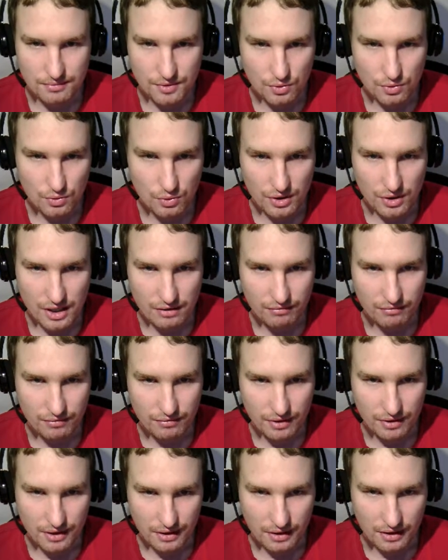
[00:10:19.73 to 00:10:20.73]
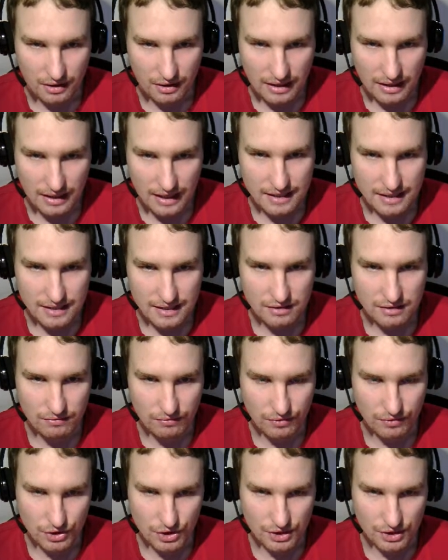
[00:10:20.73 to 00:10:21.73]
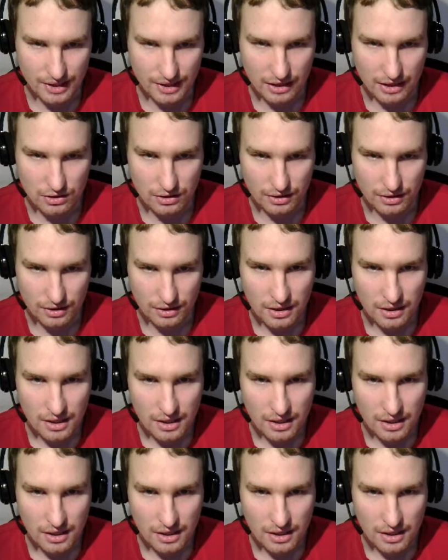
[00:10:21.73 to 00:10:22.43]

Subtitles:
so I have a class which is actually